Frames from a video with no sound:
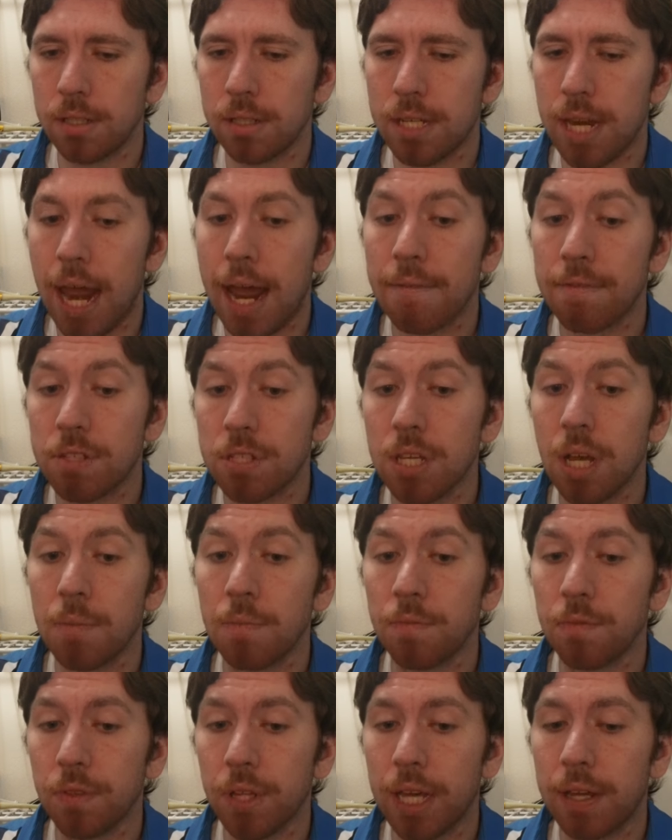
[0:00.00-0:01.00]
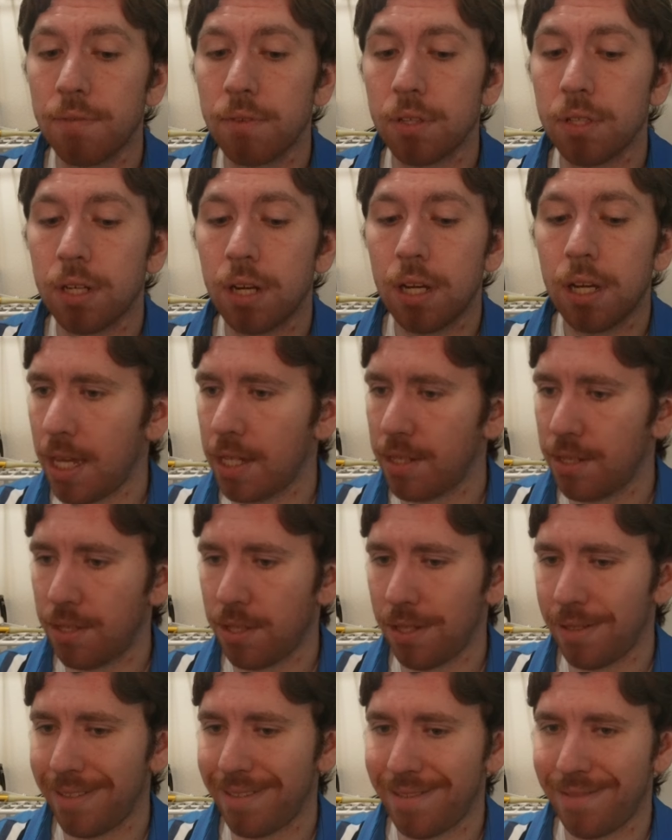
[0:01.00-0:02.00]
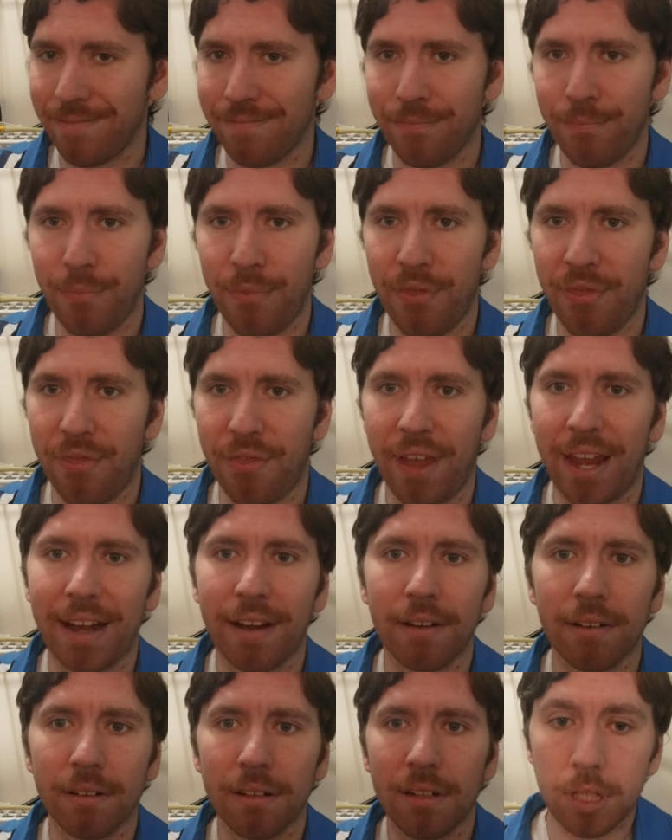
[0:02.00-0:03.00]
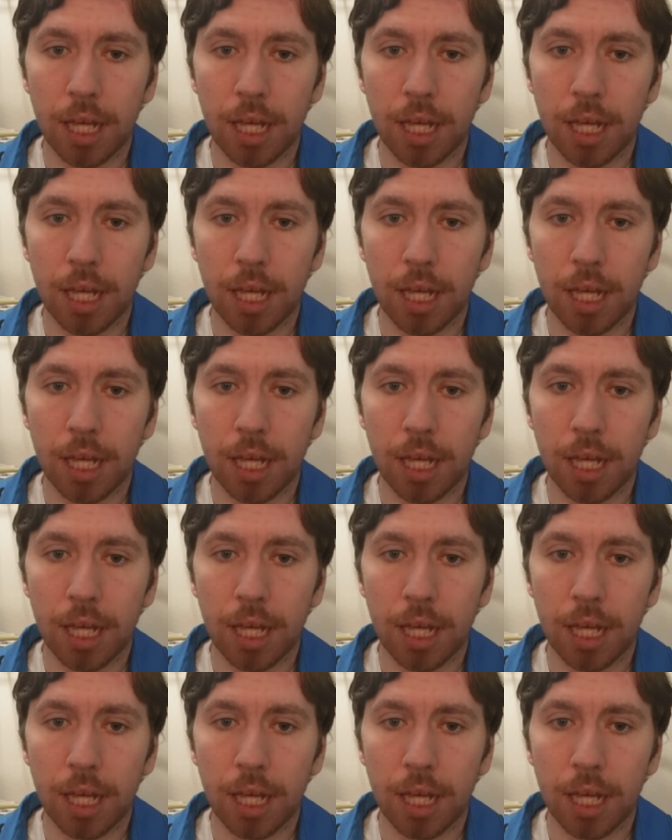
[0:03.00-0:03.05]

to have some flavor. It's just there.